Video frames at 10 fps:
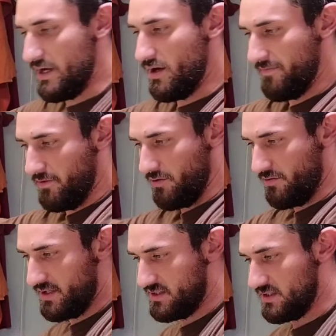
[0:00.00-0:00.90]
Tie off your
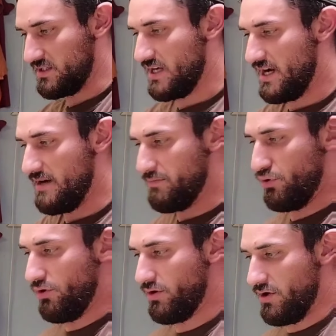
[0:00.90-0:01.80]
threads at the top,
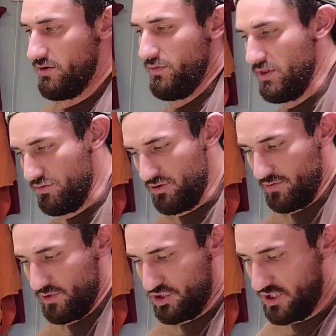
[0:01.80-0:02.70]
pull it all the way through
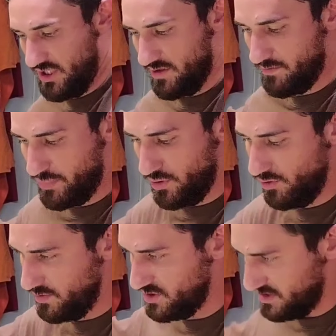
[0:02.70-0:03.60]
your machine, and
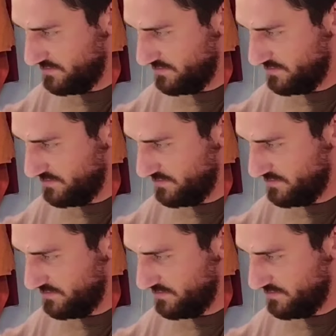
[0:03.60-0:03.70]
boom, you